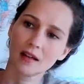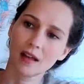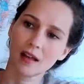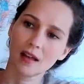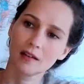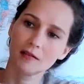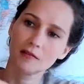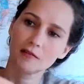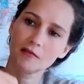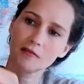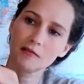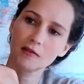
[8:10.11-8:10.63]

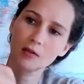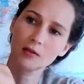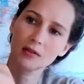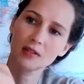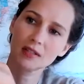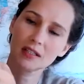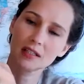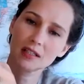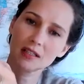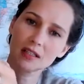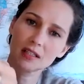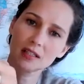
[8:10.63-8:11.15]
and fold
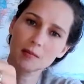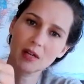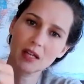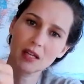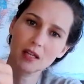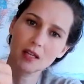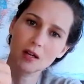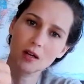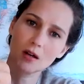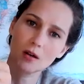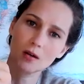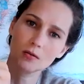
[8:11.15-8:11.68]
it into my
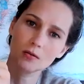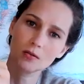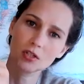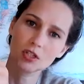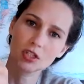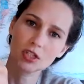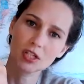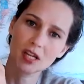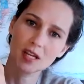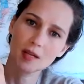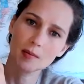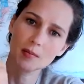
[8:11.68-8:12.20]
cone
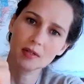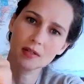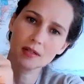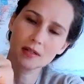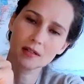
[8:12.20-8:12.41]
shape